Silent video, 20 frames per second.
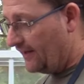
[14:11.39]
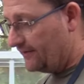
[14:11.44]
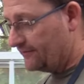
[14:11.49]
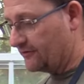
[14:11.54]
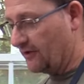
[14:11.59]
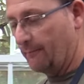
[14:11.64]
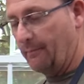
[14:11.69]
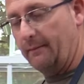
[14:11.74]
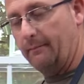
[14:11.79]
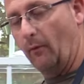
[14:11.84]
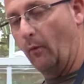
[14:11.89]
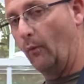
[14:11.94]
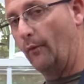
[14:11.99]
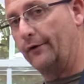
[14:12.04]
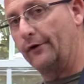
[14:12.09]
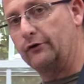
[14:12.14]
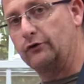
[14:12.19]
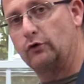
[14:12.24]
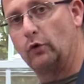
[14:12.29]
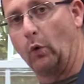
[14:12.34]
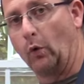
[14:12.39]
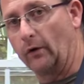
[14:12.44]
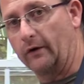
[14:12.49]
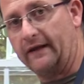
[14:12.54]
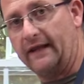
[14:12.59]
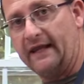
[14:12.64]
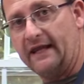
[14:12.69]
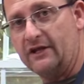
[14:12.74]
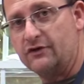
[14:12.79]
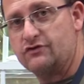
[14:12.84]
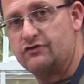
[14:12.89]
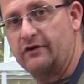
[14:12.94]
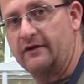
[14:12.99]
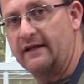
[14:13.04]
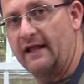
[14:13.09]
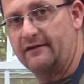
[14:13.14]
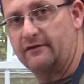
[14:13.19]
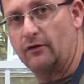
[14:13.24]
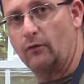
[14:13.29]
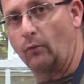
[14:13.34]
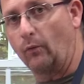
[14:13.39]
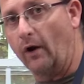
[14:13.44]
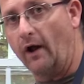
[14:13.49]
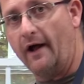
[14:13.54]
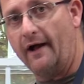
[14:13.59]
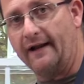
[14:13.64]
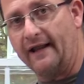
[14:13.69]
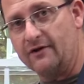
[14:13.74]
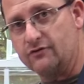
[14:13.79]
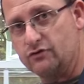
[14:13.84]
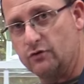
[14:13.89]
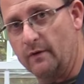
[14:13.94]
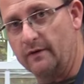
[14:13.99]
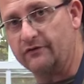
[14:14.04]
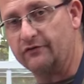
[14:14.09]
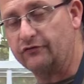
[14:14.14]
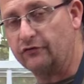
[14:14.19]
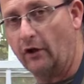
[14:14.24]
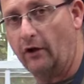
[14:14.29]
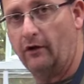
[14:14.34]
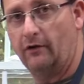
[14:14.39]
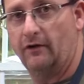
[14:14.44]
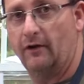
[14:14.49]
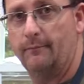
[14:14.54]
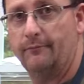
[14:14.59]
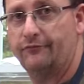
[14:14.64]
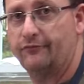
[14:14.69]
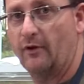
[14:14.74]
Some people want to torque each connecting rod as you install them.